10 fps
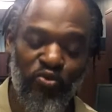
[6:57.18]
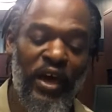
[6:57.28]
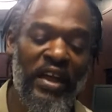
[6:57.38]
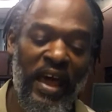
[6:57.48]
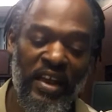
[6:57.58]

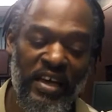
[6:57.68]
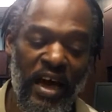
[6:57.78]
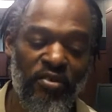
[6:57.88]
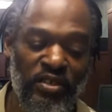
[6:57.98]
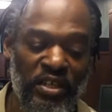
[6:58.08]
read that
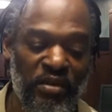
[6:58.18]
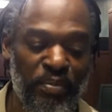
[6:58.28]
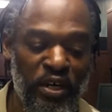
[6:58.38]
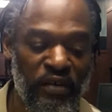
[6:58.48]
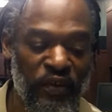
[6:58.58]
account in the
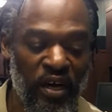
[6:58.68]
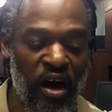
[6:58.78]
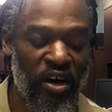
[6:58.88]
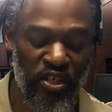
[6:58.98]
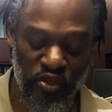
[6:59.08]
book of the
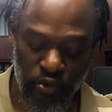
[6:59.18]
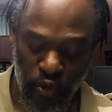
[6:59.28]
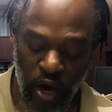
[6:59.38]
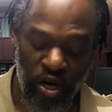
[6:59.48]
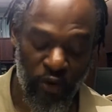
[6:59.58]

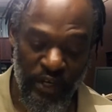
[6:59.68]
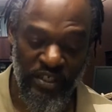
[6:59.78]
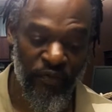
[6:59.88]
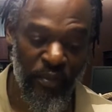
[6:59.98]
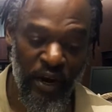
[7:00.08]
Conquest
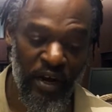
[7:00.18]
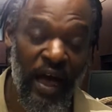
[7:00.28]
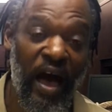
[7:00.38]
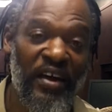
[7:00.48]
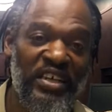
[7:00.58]
of America,
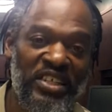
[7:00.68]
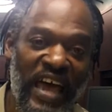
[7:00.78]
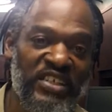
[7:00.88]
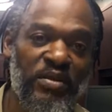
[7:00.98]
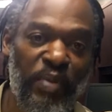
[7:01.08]
how they
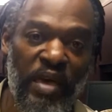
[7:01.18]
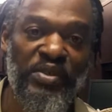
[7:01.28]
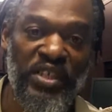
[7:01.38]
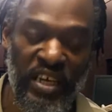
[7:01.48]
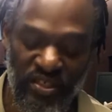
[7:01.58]
dashed the
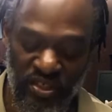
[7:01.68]
babies against